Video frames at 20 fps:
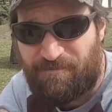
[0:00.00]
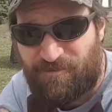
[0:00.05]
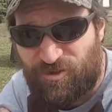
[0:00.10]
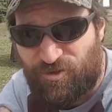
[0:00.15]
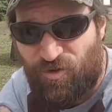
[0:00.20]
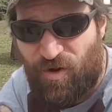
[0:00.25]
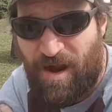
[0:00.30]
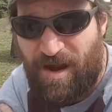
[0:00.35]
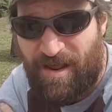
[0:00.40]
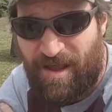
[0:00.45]

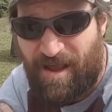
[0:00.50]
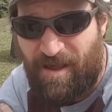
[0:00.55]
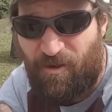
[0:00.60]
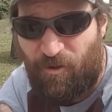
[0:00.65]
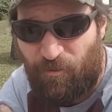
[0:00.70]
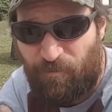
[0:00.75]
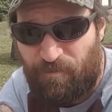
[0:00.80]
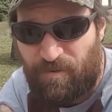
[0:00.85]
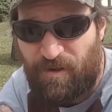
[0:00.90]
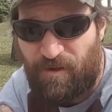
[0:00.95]
try to
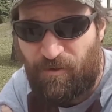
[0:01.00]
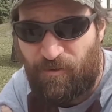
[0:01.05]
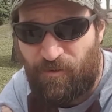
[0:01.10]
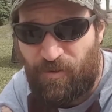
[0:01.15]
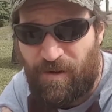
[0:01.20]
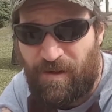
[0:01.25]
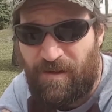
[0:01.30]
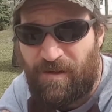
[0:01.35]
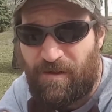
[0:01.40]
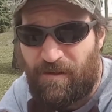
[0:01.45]
help you
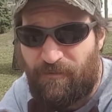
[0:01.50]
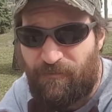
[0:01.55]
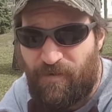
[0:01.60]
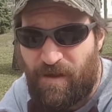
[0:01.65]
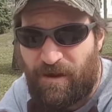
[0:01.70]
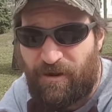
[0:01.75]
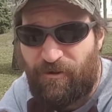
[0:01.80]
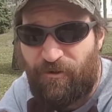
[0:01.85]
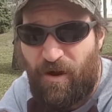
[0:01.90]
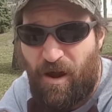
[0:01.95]

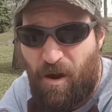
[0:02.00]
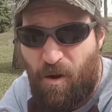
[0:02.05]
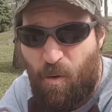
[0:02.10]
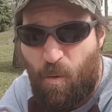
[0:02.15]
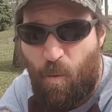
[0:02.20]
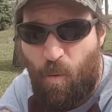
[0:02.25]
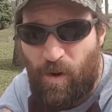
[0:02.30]
figure out